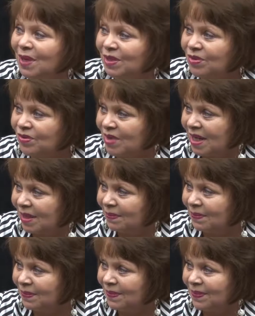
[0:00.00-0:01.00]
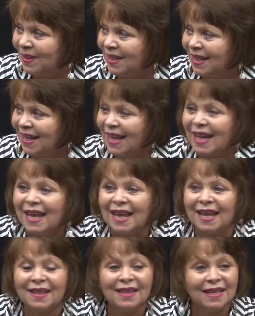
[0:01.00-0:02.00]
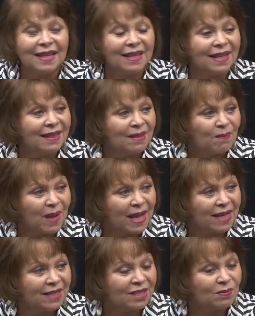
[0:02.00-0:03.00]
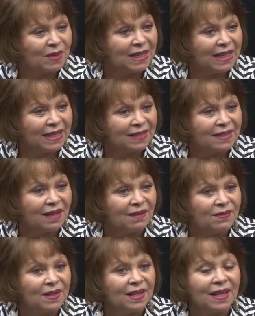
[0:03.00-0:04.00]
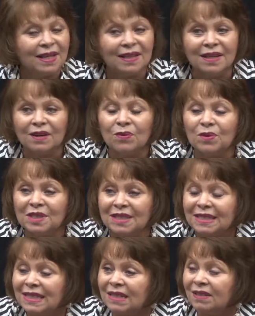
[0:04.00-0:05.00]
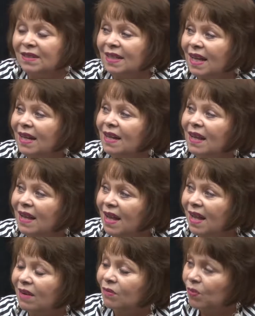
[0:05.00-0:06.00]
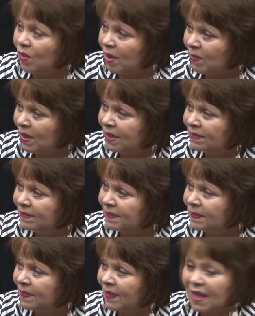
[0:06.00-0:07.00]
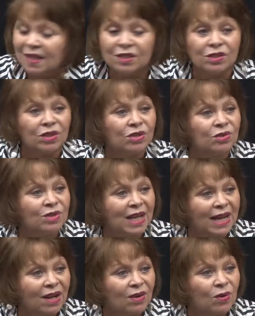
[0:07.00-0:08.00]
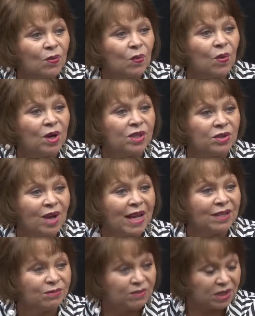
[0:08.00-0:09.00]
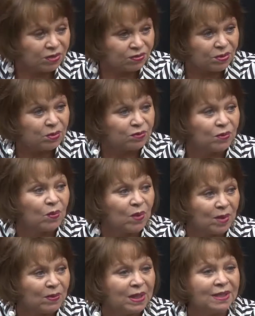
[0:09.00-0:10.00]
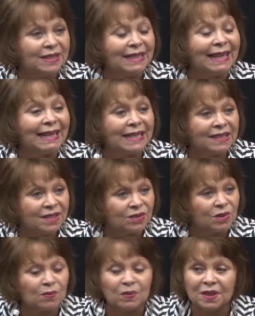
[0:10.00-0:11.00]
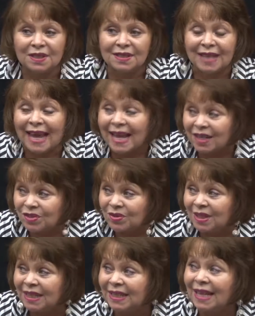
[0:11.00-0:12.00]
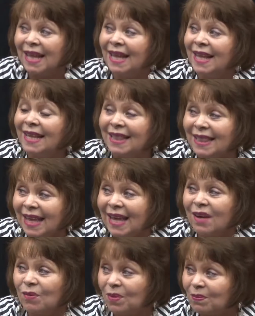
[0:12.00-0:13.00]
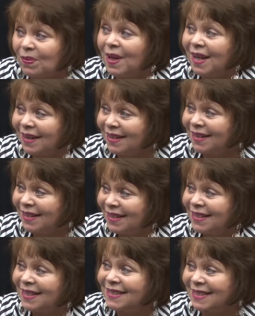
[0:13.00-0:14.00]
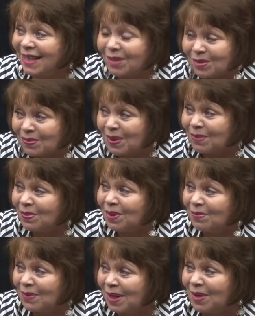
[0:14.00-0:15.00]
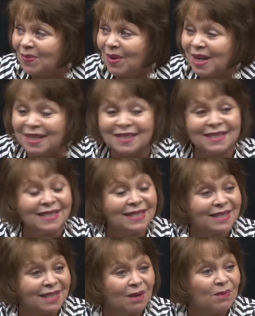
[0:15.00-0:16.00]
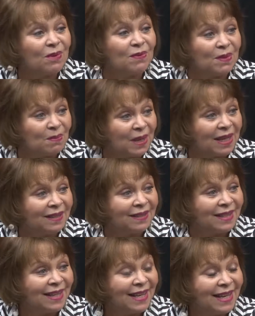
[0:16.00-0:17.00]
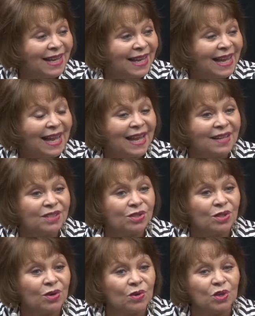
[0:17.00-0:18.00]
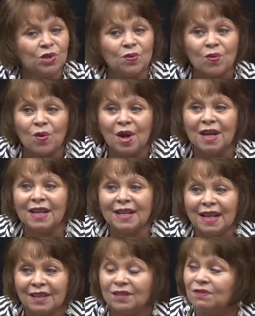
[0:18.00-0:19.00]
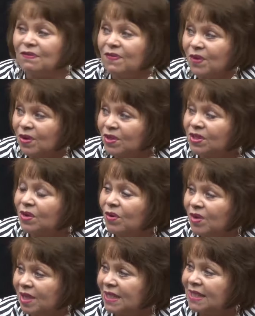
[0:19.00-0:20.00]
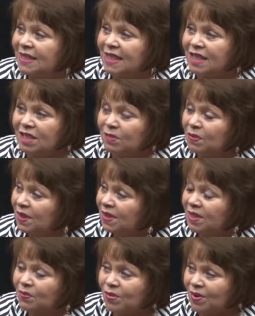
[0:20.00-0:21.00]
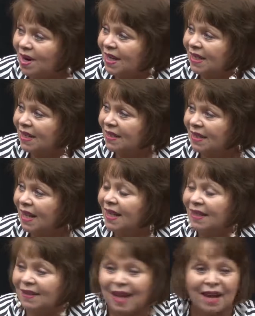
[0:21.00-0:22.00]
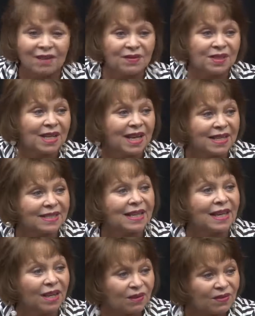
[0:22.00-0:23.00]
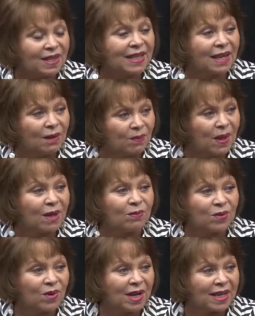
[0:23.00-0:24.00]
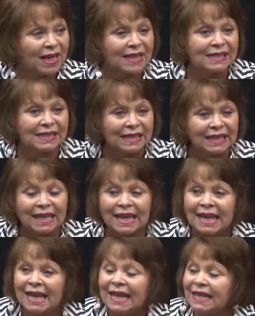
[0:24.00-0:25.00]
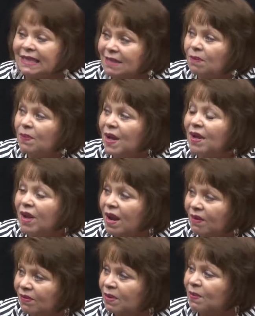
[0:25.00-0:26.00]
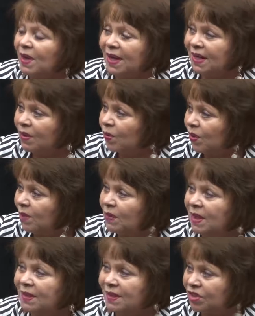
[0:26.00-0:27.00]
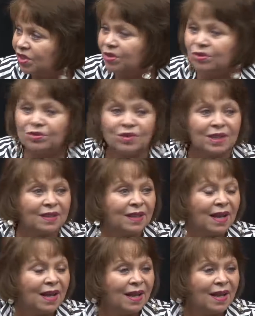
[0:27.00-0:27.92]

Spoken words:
my dream. And then in the management end of it, there were still not a lot of women. So you had to recruit women into it, because actually they were better salespeople in many ways than some of the men. And so you wanted a diverse organization, because product and advertising and everything about broadcasting, it's about everybody, women, children,